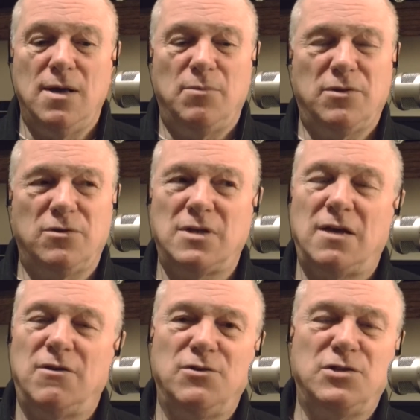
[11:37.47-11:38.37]
but there's
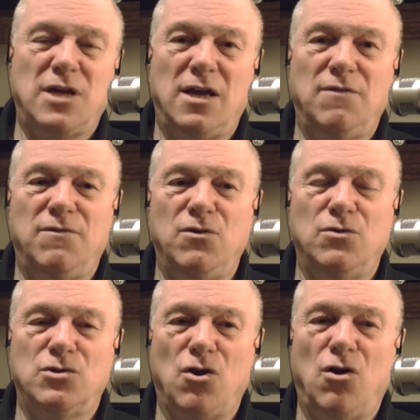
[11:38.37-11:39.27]
that other side of
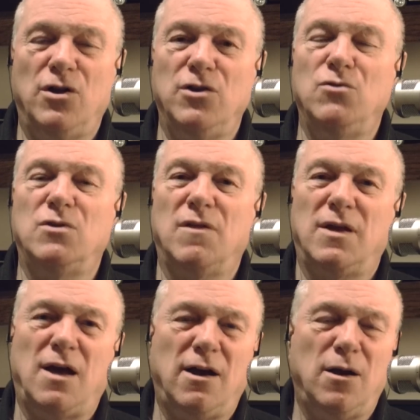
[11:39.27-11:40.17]
you is calling you to
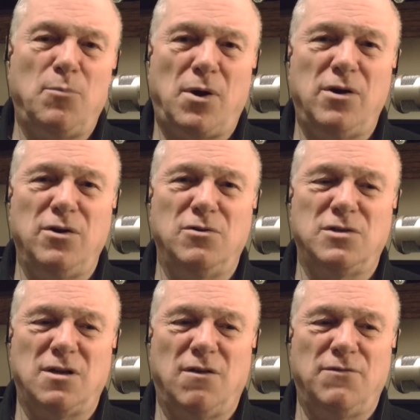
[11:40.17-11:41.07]
that higher part of
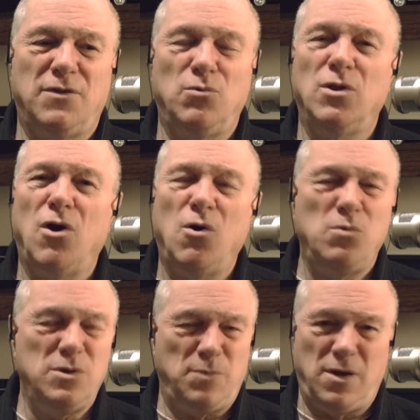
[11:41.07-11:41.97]
yourself that will
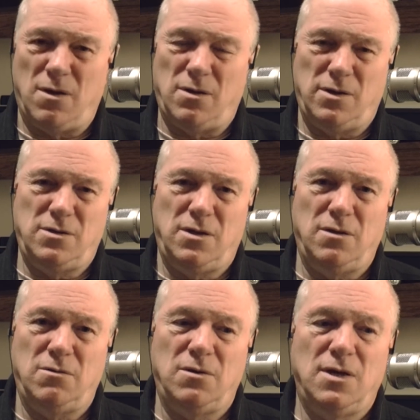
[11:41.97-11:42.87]
always be calling to
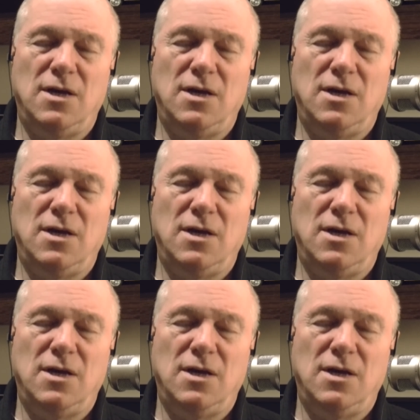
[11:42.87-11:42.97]
you,